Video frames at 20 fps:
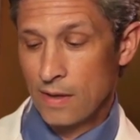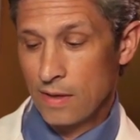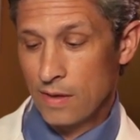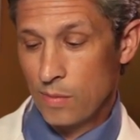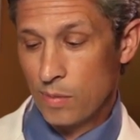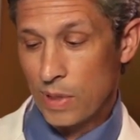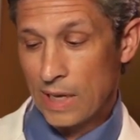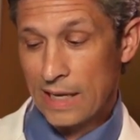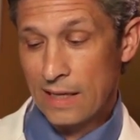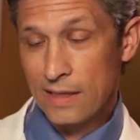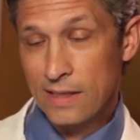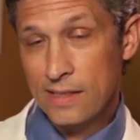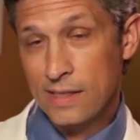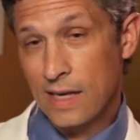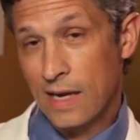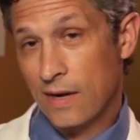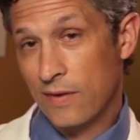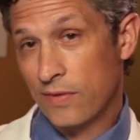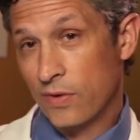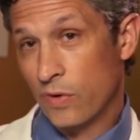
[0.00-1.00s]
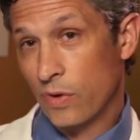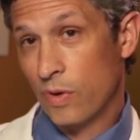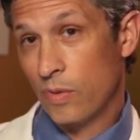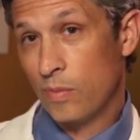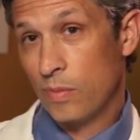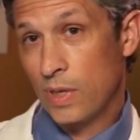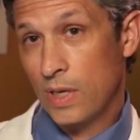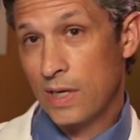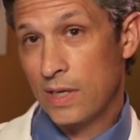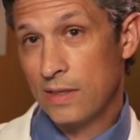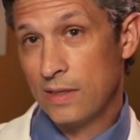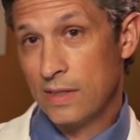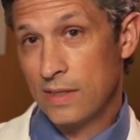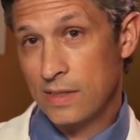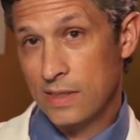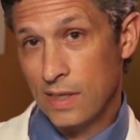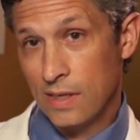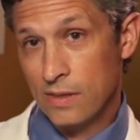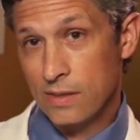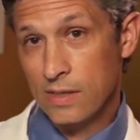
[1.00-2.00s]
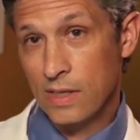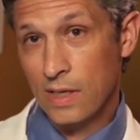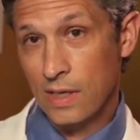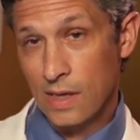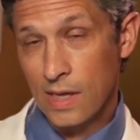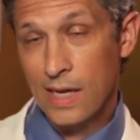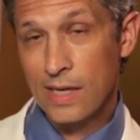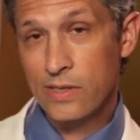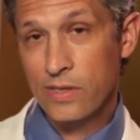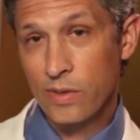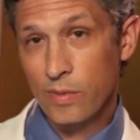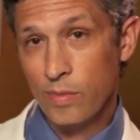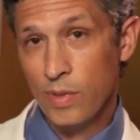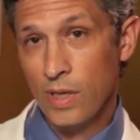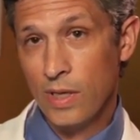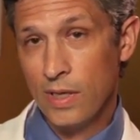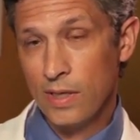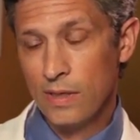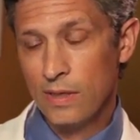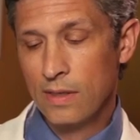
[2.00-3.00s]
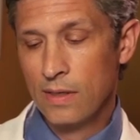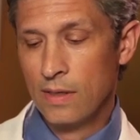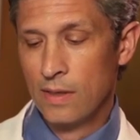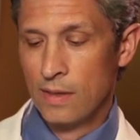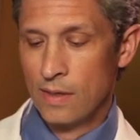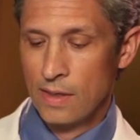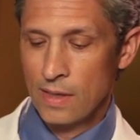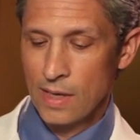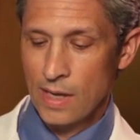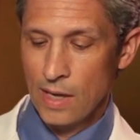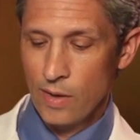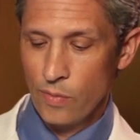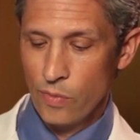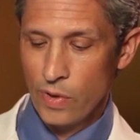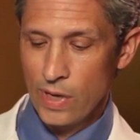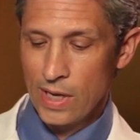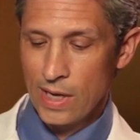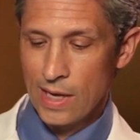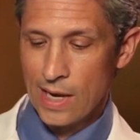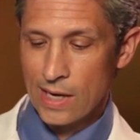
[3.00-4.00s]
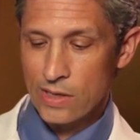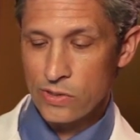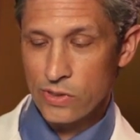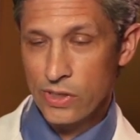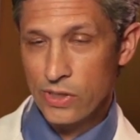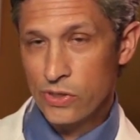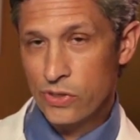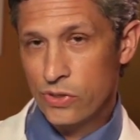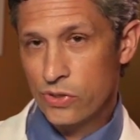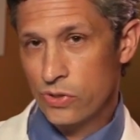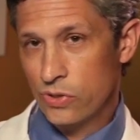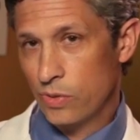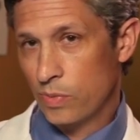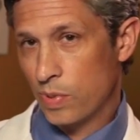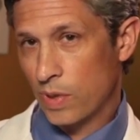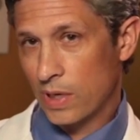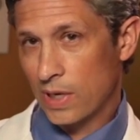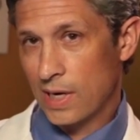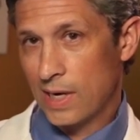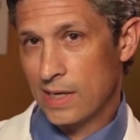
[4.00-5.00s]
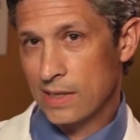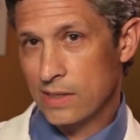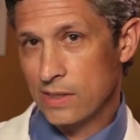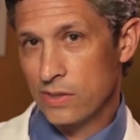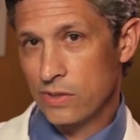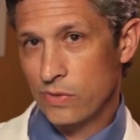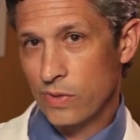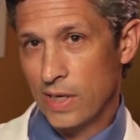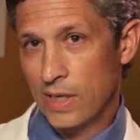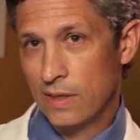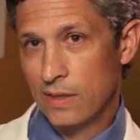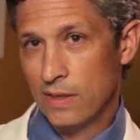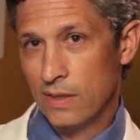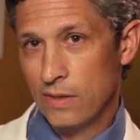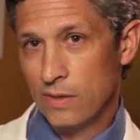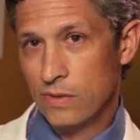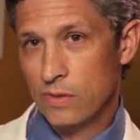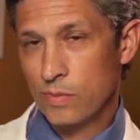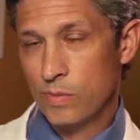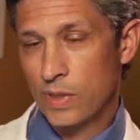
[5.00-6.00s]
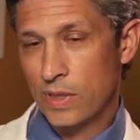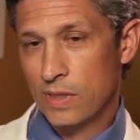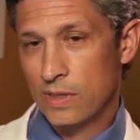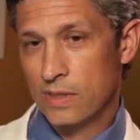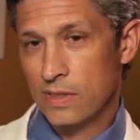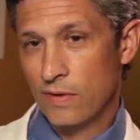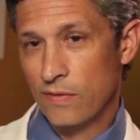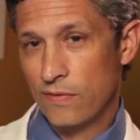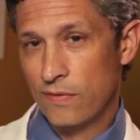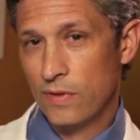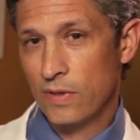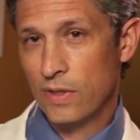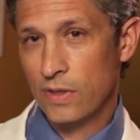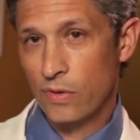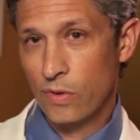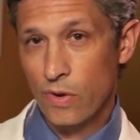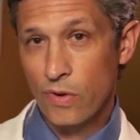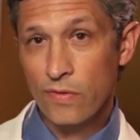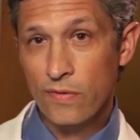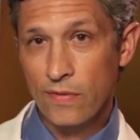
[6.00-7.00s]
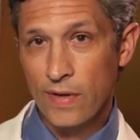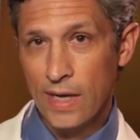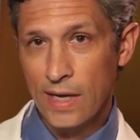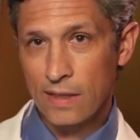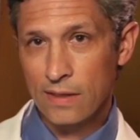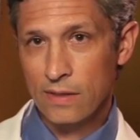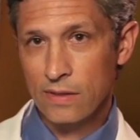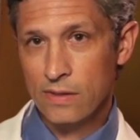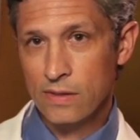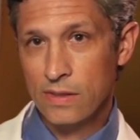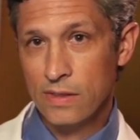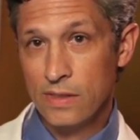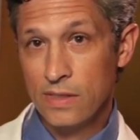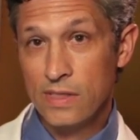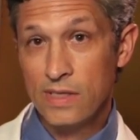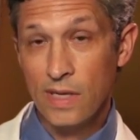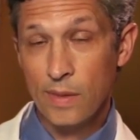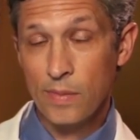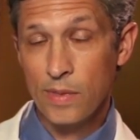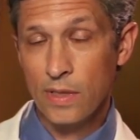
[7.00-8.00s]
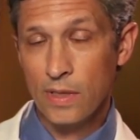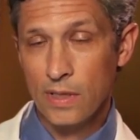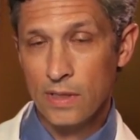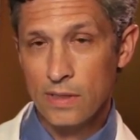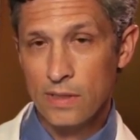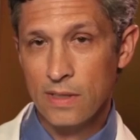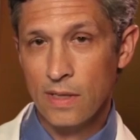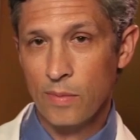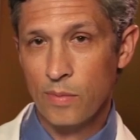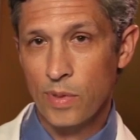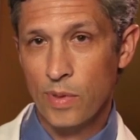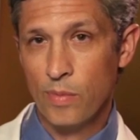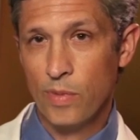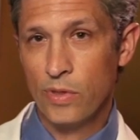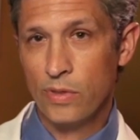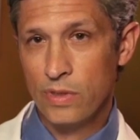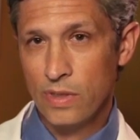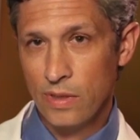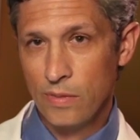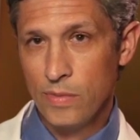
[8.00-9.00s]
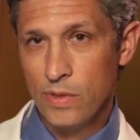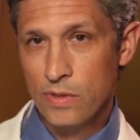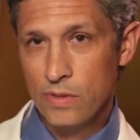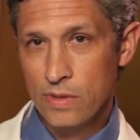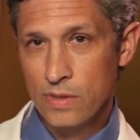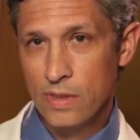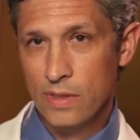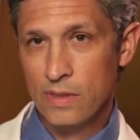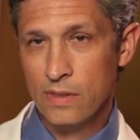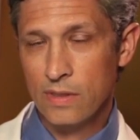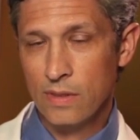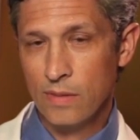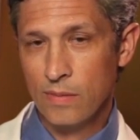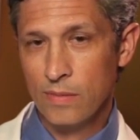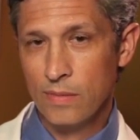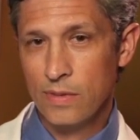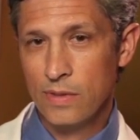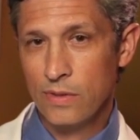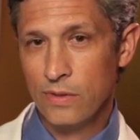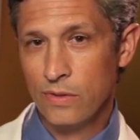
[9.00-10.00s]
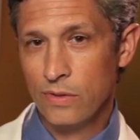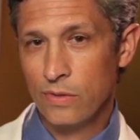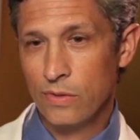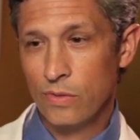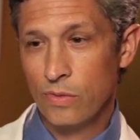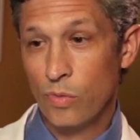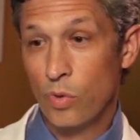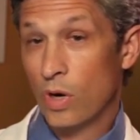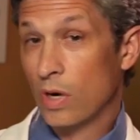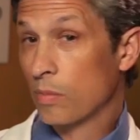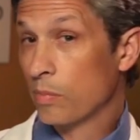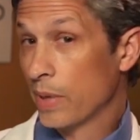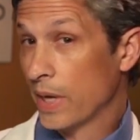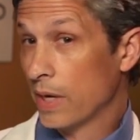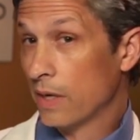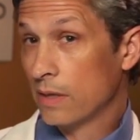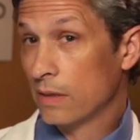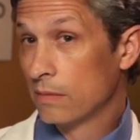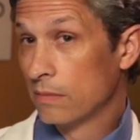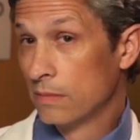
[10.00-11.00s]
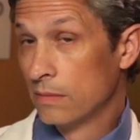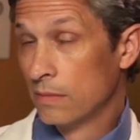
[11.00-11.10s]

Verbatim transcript: the platelets out of your own blood, the cells that clot your blood, and we actually super concentrate those because they're full of growth factors and stimulants that promote the immune system to work better